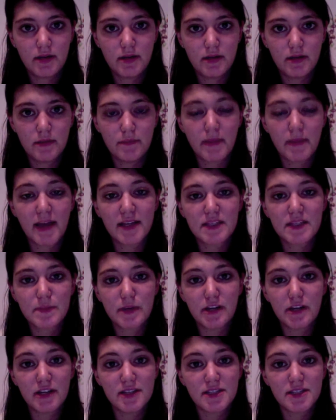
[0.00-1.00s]
My
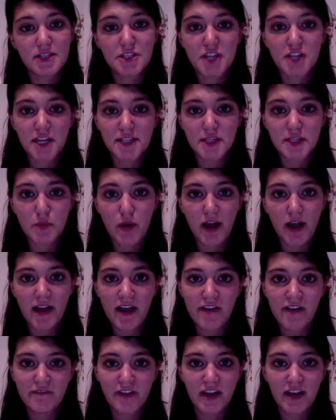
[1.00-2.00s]
experience in
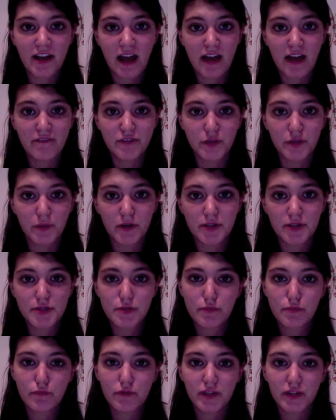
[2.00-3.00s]
Jcyf and afterwards
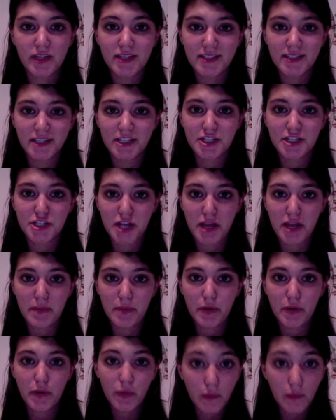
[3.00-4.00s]
really did shape
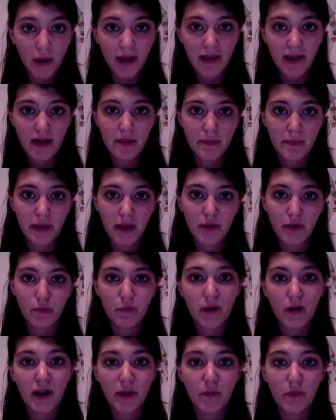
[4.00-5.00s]
who I am and
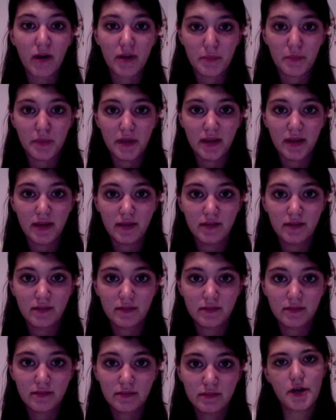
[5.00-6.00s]
what I want to be.
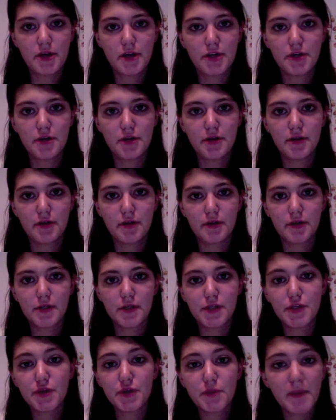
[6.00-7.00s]

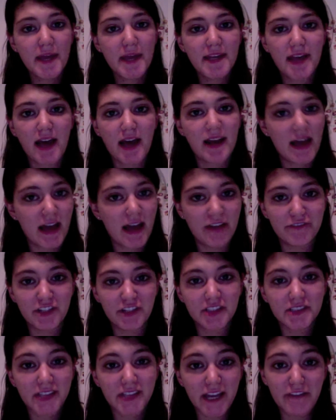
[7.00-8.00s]
You may not have a
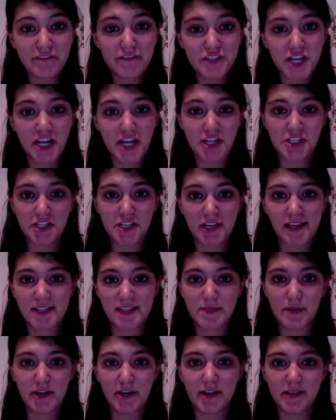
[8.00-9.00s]
life-changing
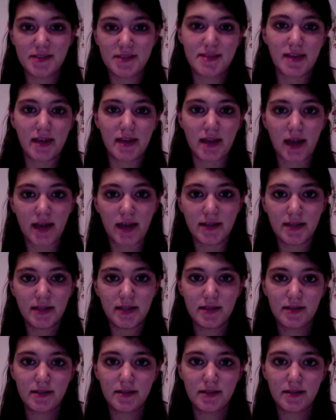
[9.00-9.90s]
experience like I did.